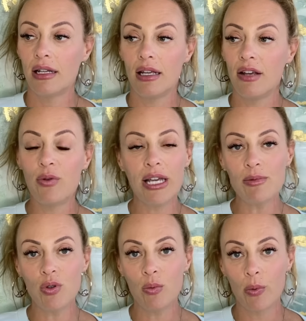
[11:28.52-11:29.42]
if we keep
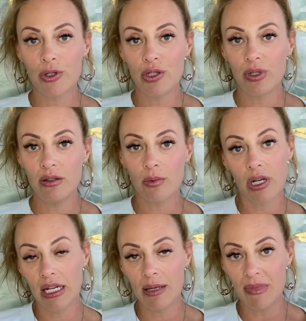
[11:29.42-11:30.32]
doing what we're doing, we're
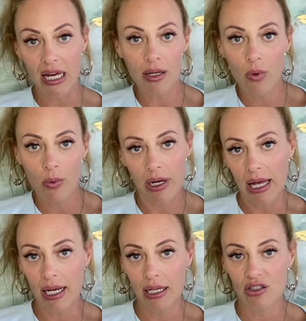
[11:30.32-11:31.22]
going to keep getting what we're getting.